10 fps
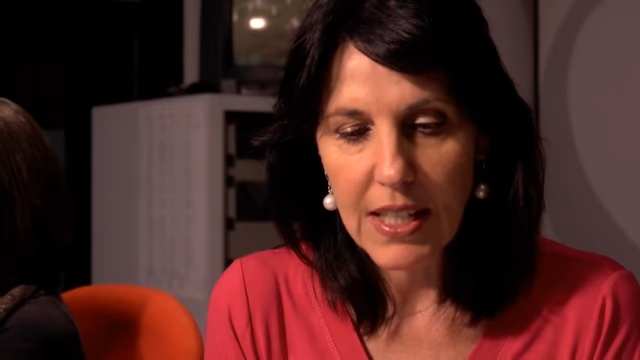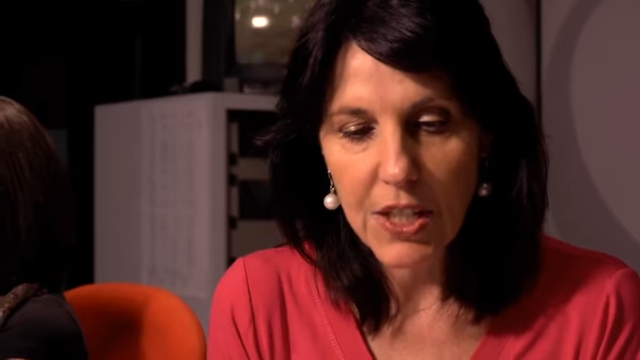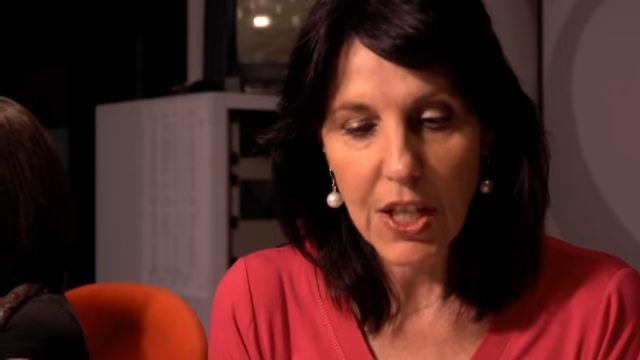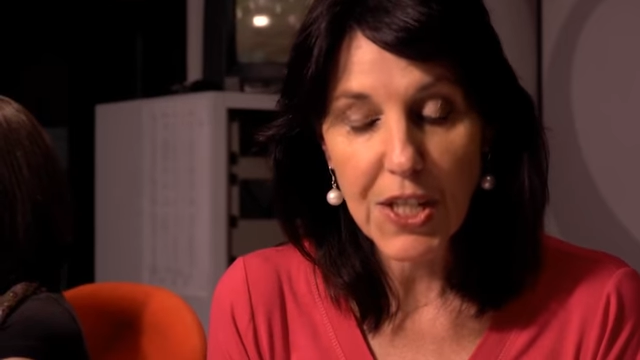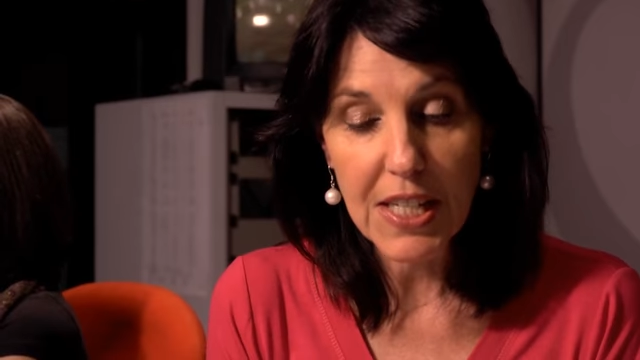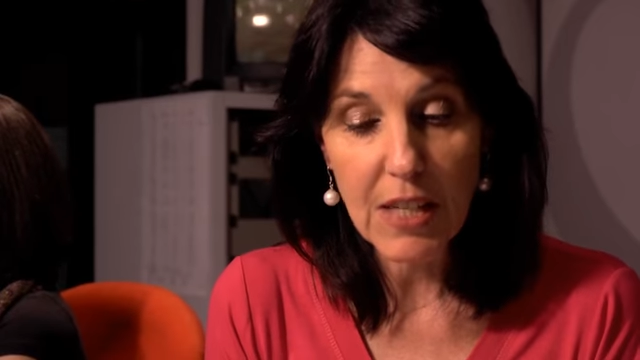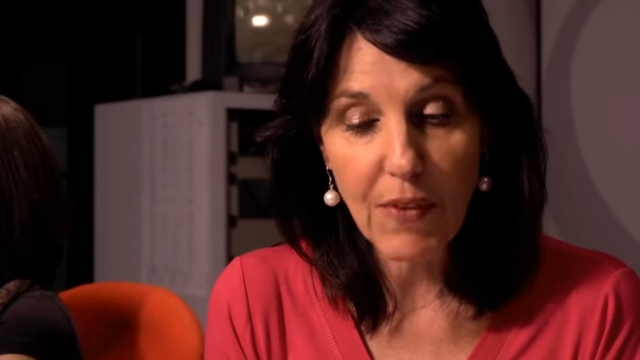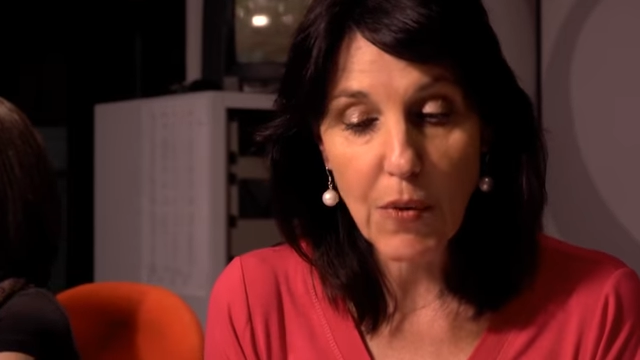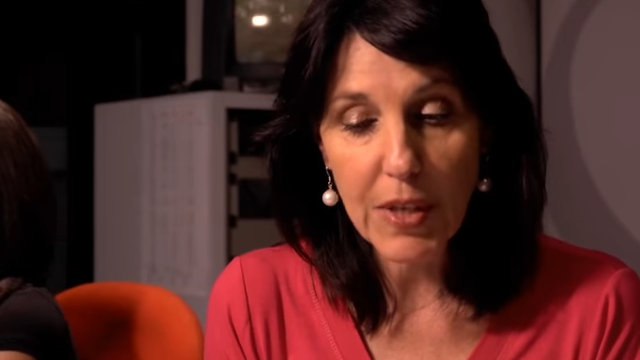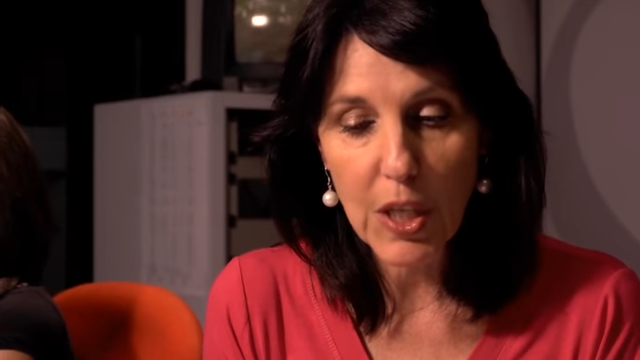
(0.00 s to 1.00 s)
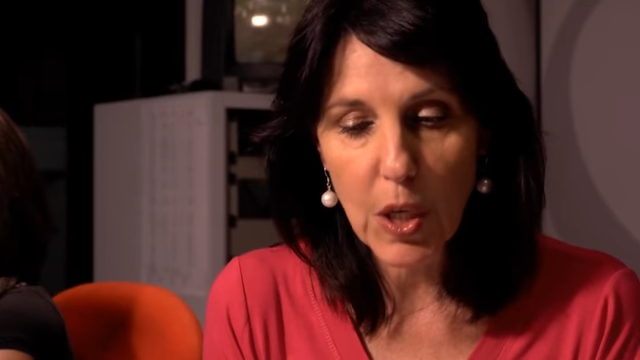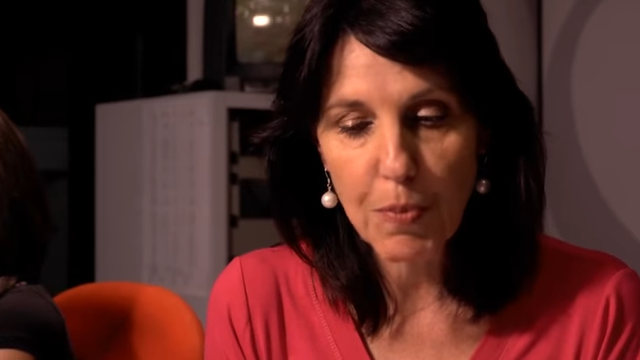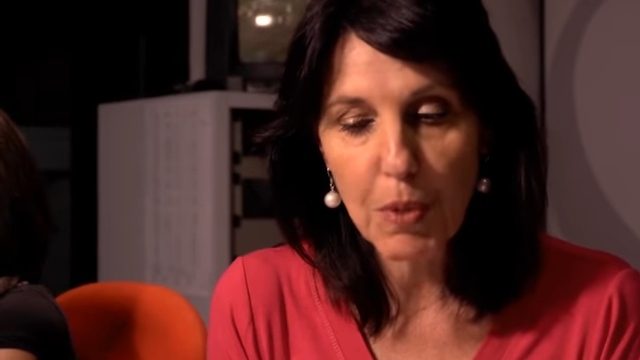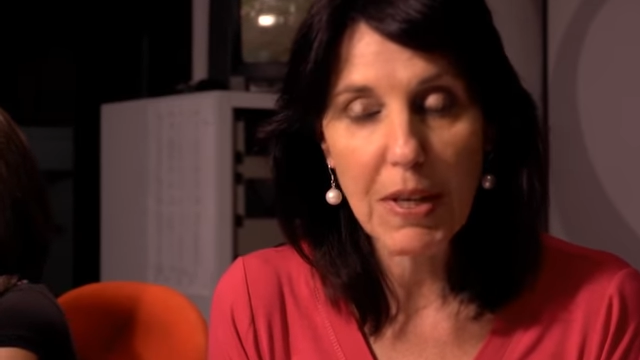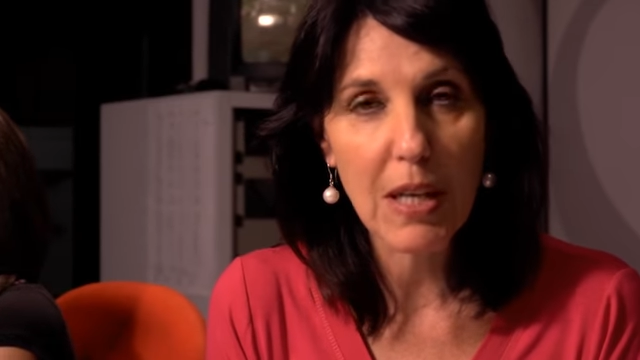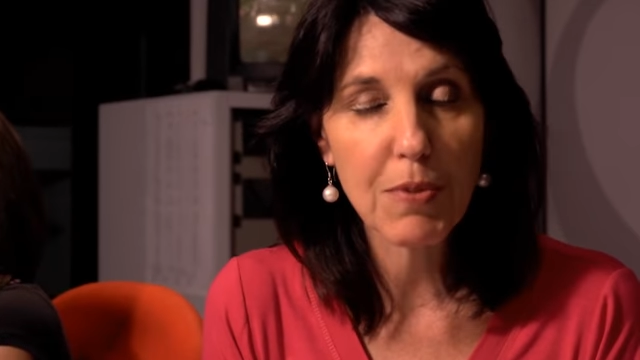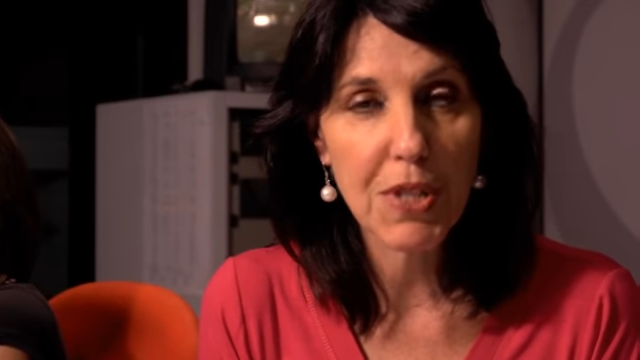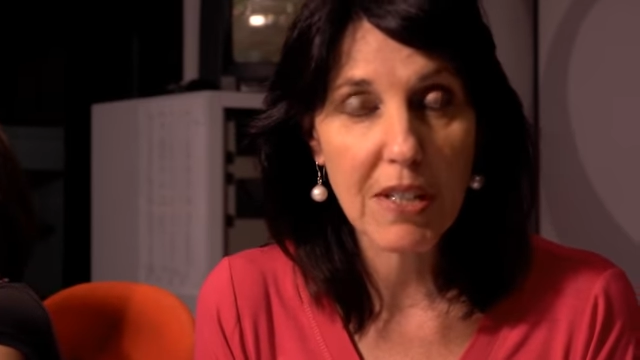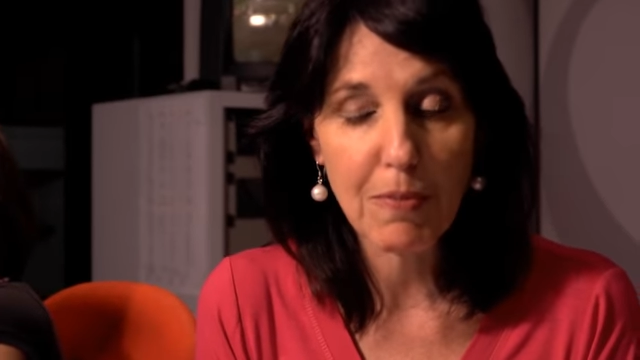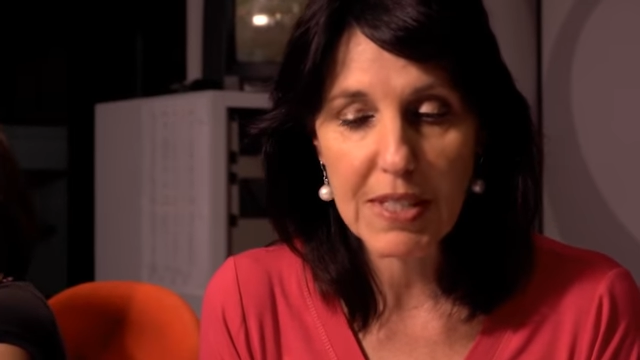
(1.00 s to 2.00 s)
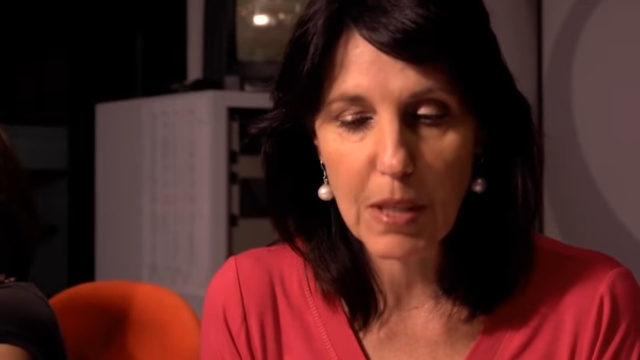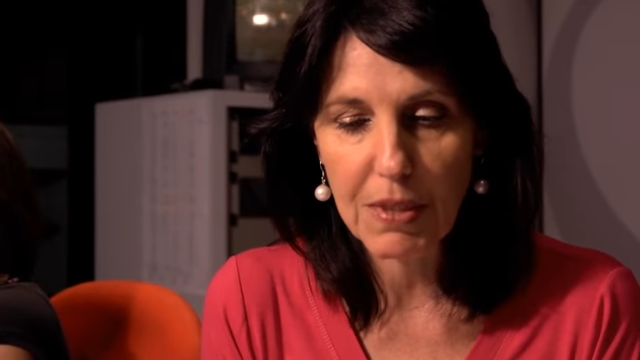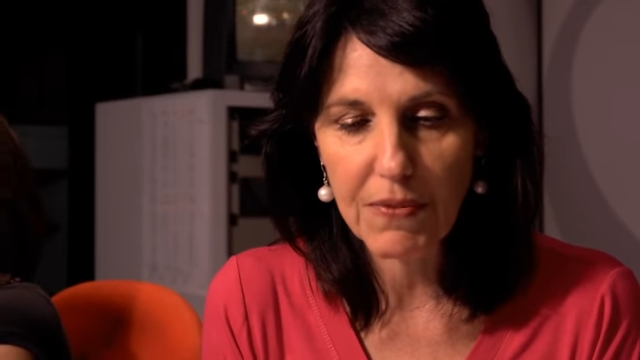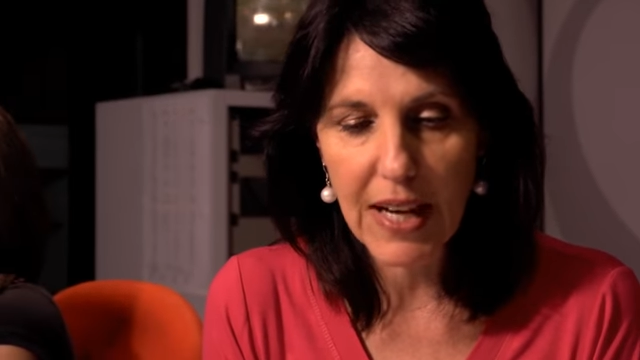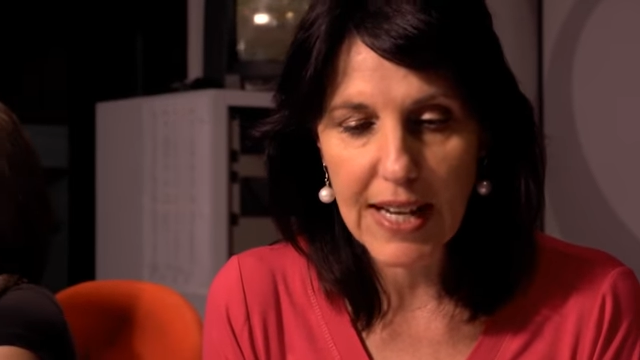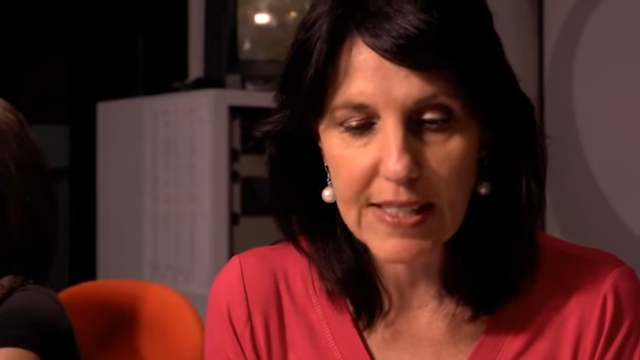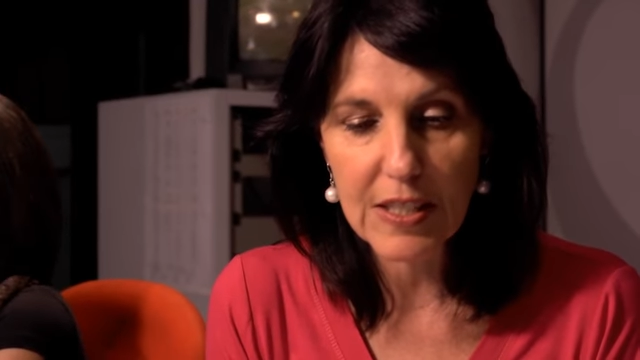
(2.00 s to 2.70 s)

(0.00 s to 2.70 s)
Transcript: Dr. Eve, I really hope you'll be able to give me some advice.